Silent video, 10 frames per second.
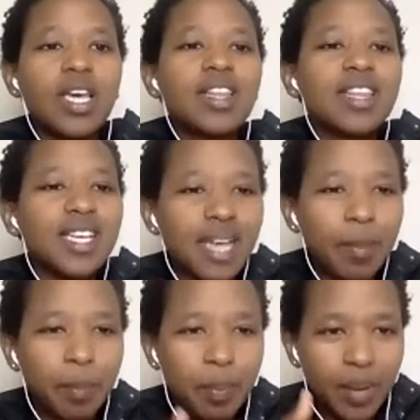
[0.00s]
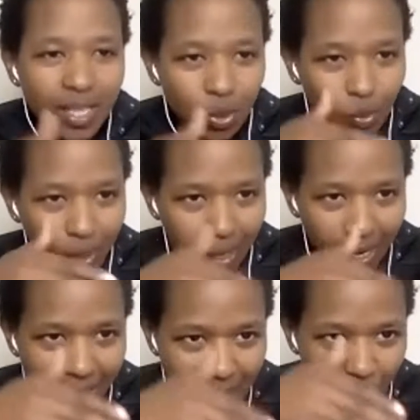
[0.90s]
there's a place you will
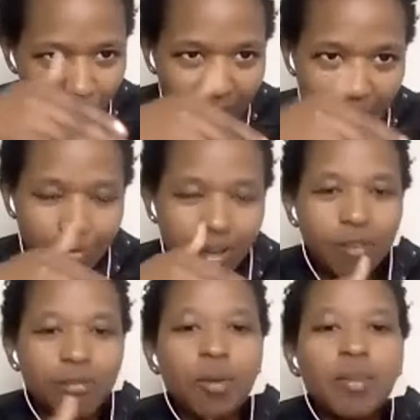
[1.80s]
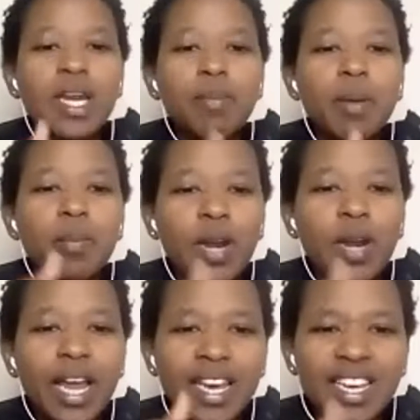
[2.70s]
get in your life. And for many people,
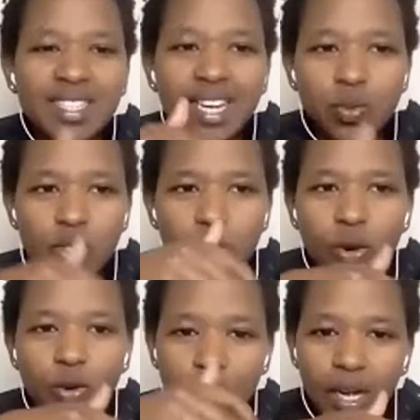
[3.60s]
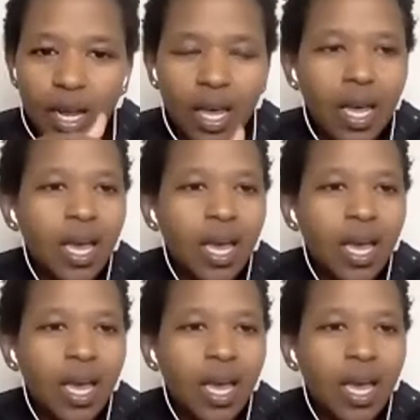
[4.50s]
I guess that was COVID.